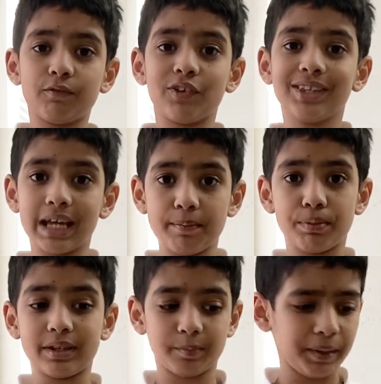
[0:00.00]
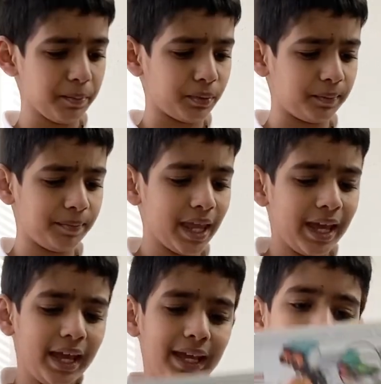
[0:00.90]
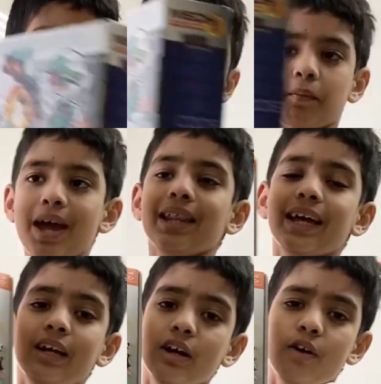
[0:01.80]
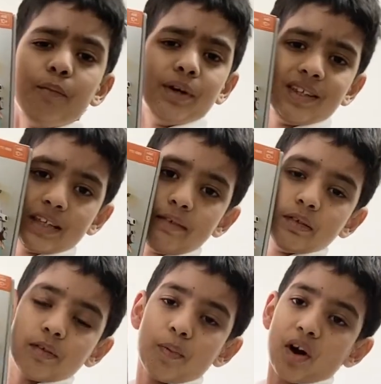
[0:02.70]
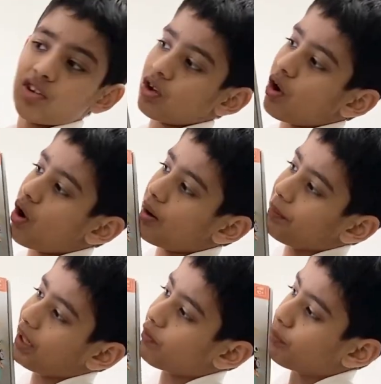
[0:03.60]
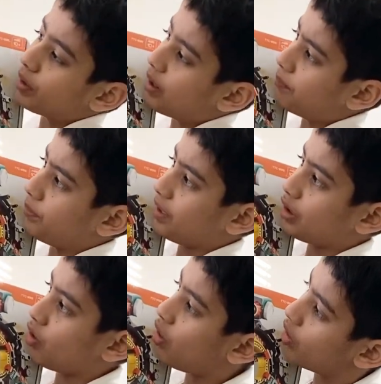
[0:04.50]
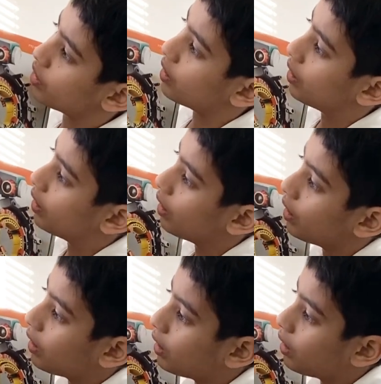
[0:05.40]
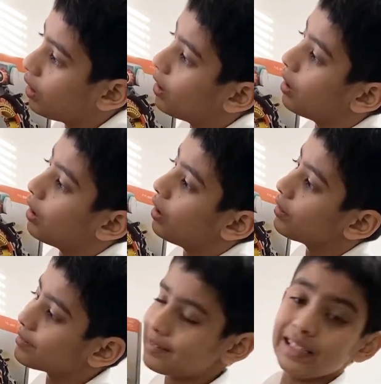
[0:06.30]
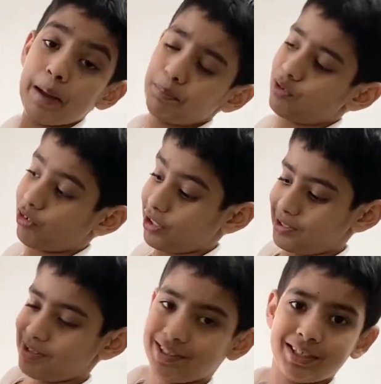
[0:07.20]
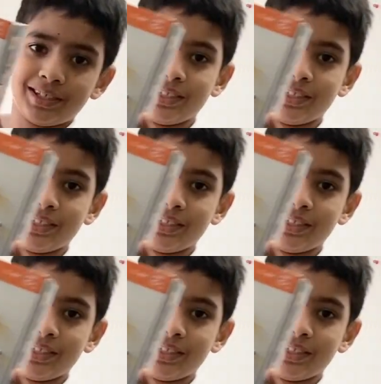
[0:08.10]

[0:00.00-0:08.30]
for 10 plus people. It's on Elenco, but some of the parts are made from the company called Snap Circuits.